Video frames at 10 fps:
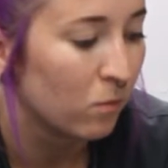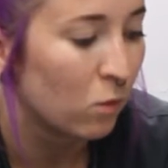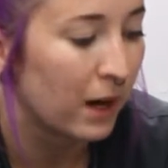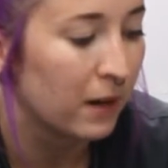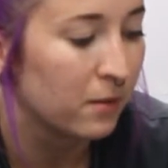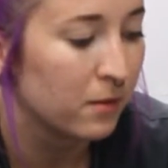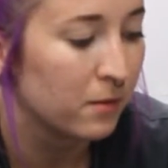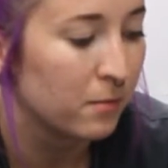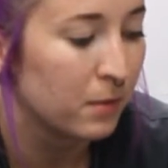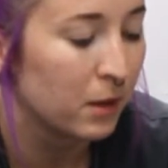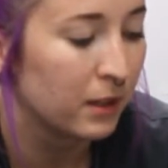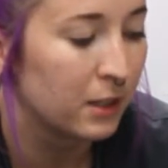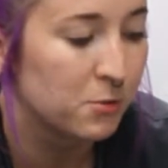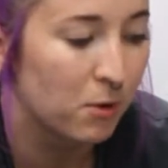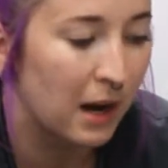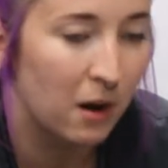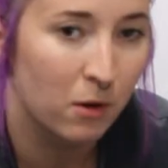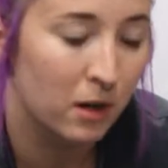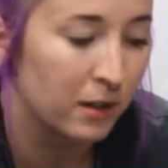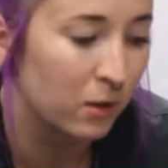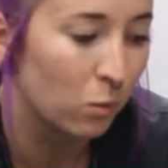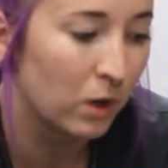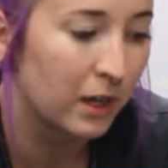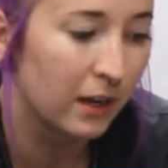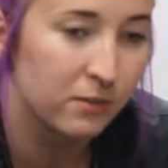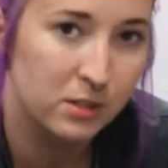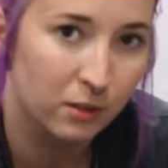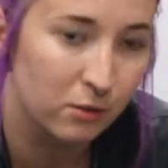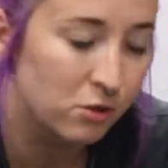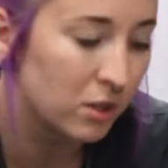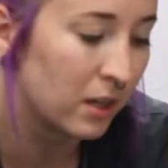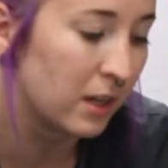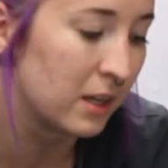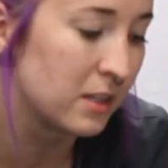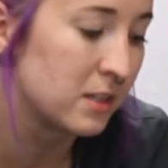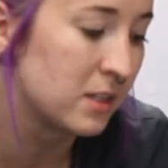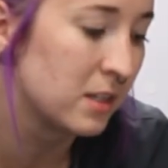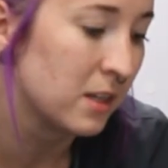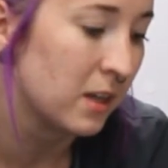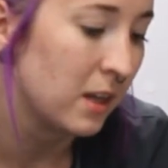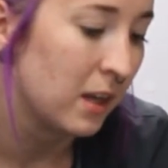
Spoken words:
write milliliters per hour, and then what kind of solution it is.